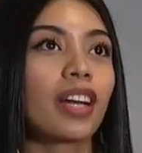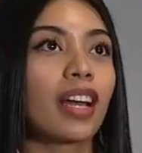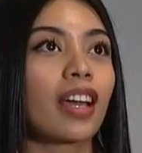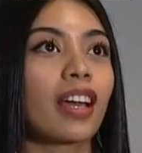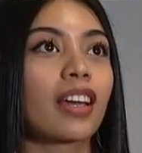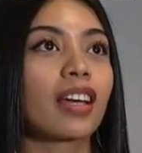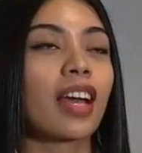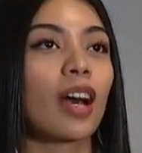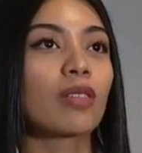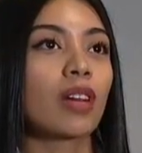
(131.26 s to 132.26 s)
a
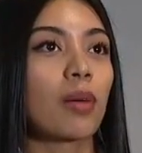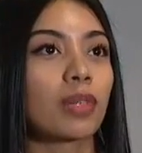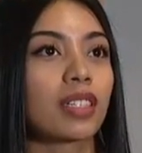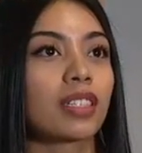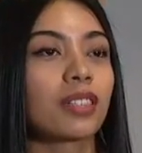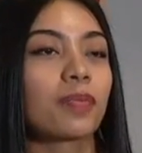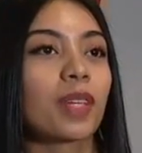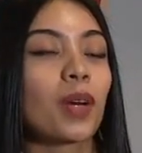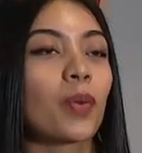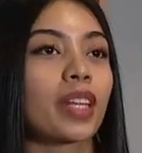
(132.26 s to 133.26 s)
house omelet
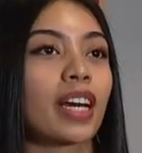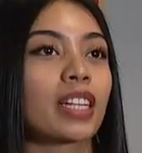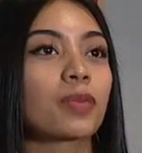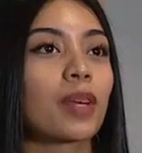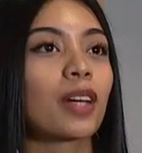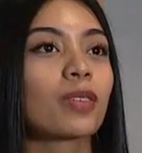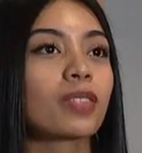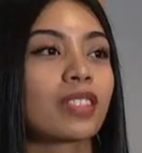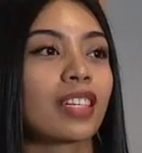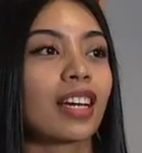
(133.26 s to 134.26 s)
with hash
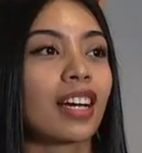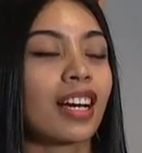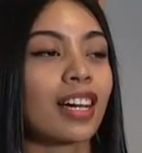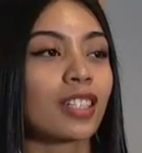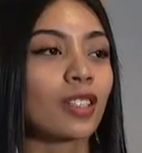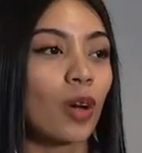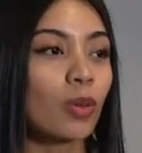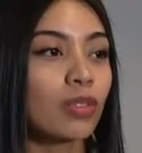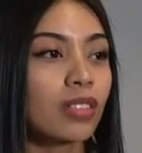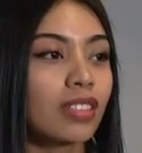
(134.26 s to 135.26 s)
browns,
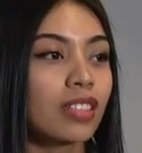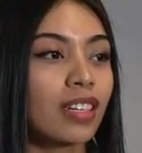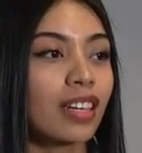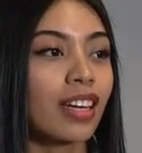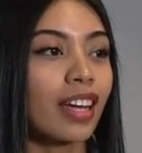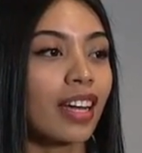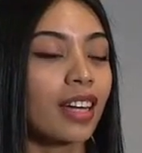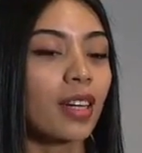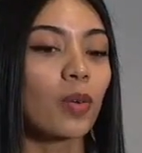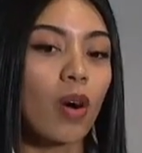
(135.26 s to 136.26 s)
toast,
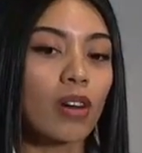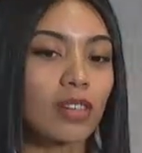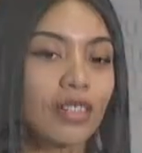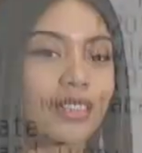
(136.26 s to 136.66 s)
and a water.